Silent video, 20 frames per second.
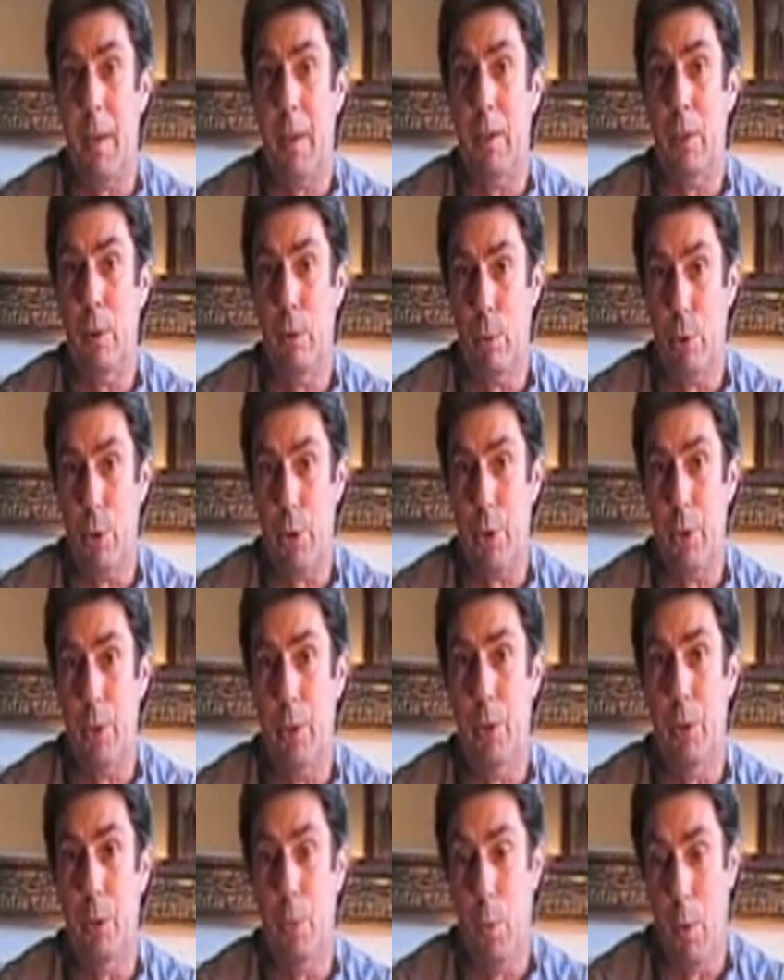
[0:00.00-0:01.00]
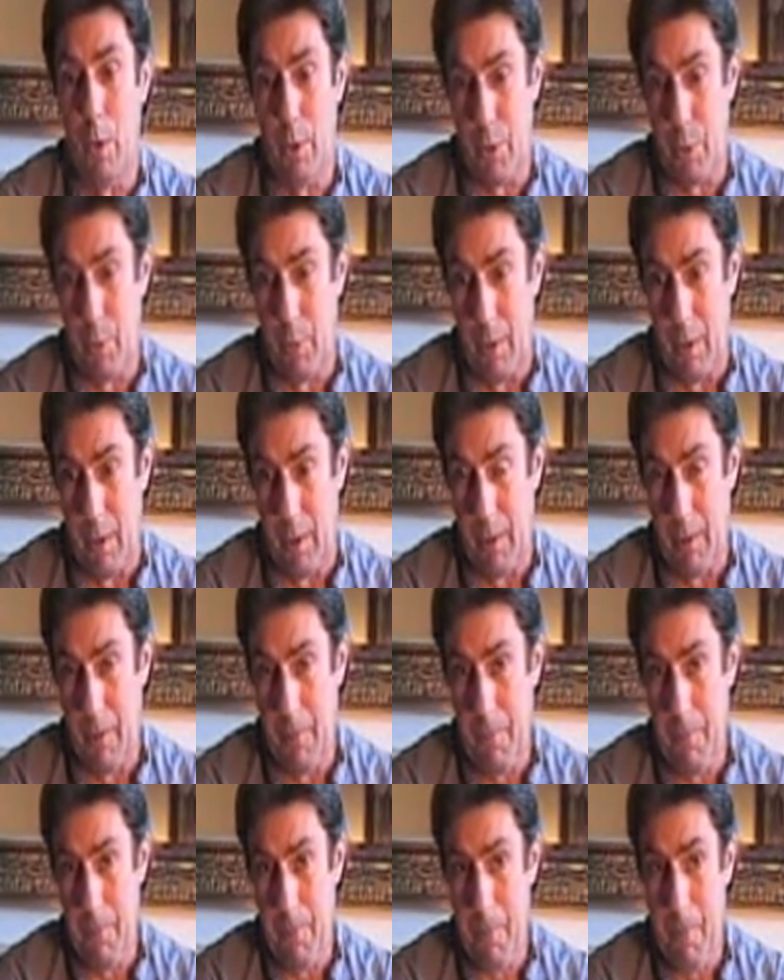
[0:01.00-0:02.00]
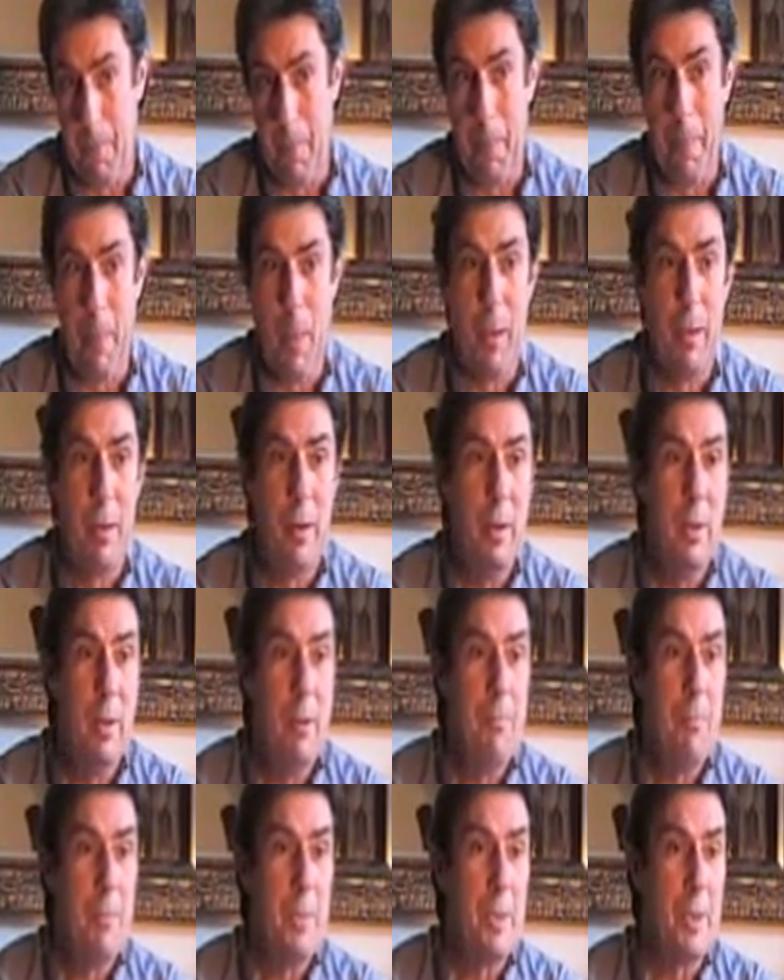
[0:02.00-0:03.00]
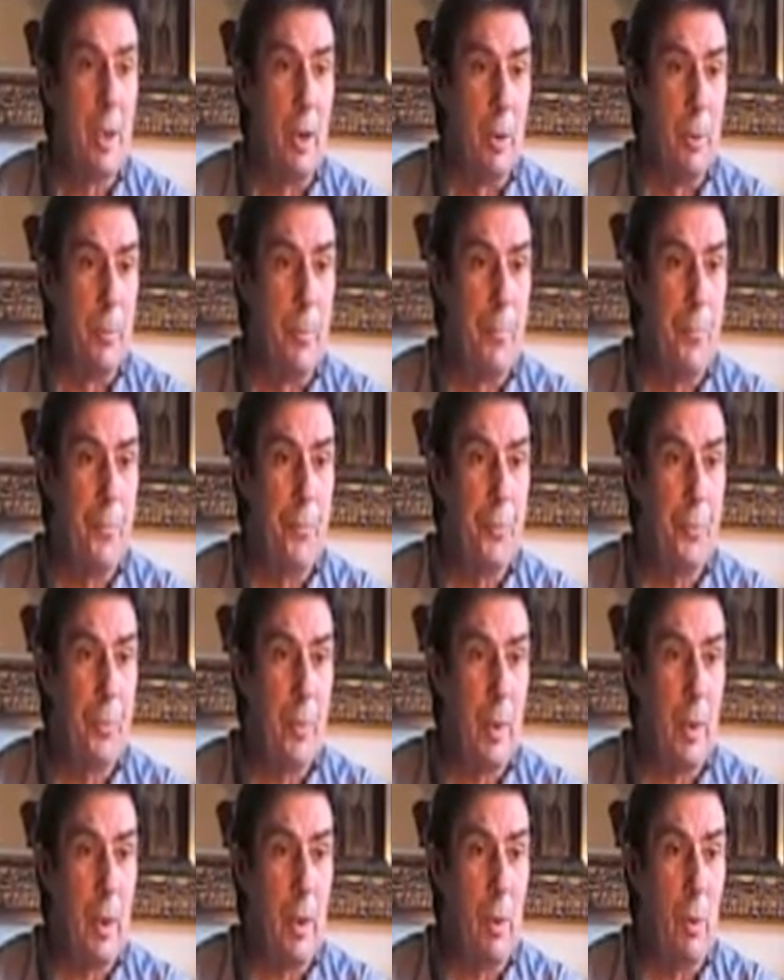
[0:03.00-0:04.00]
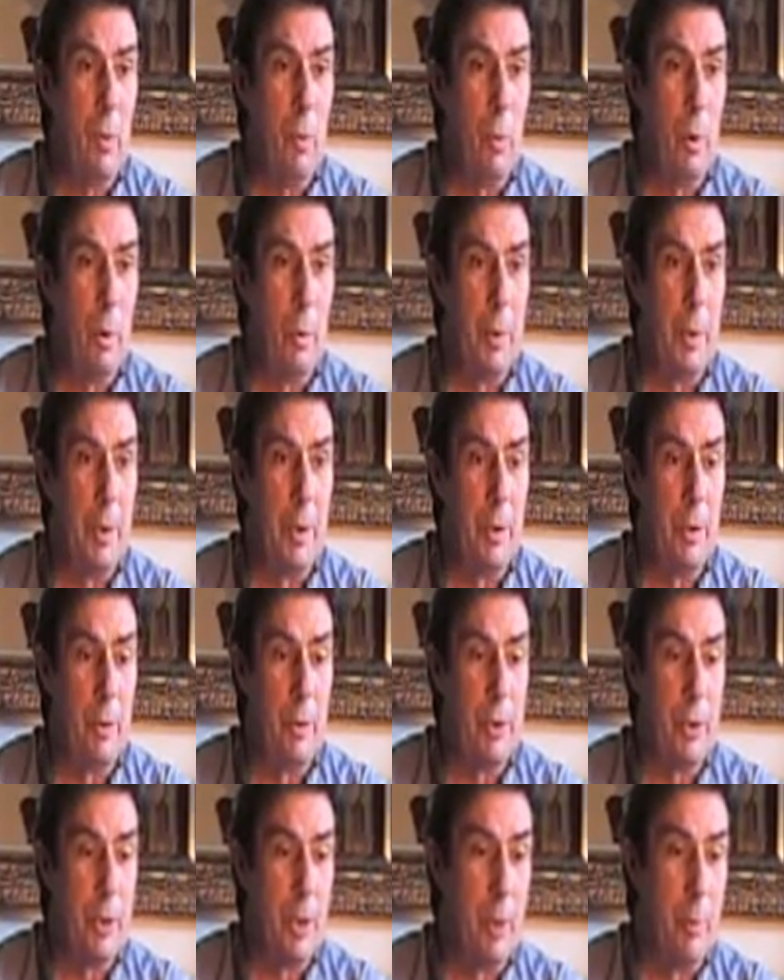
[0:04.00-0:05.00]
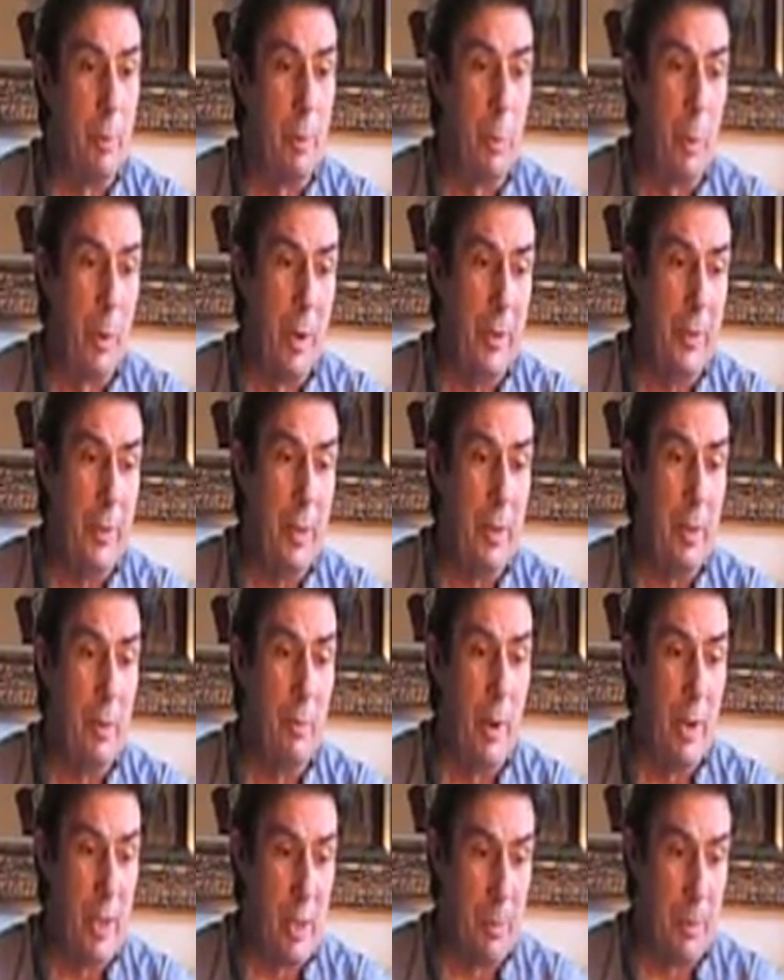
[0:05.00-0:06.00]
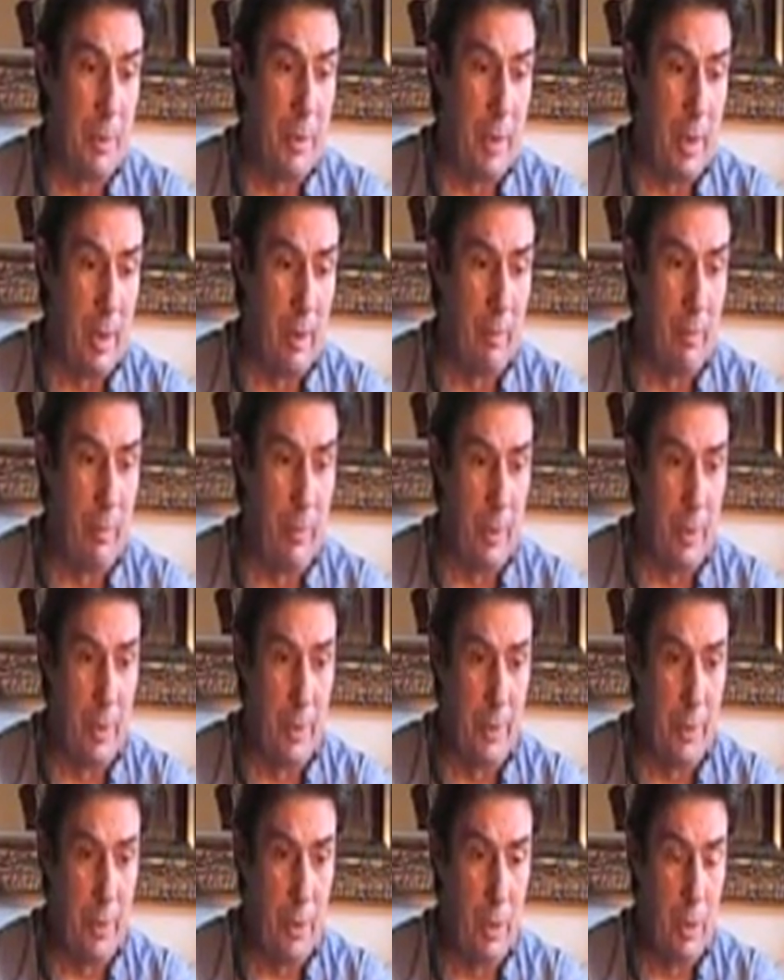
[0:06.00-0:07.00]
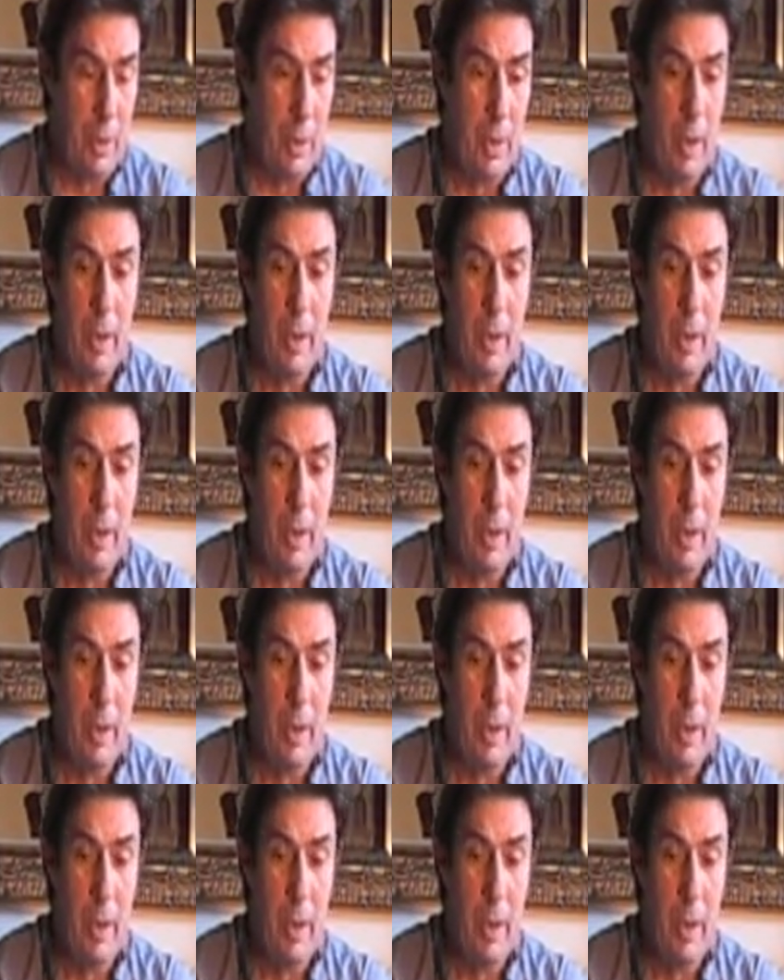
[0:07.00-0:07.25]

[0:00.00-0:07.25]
make caution your watchword. So, what are we going to do to start with? Well, let's get the recipe down first.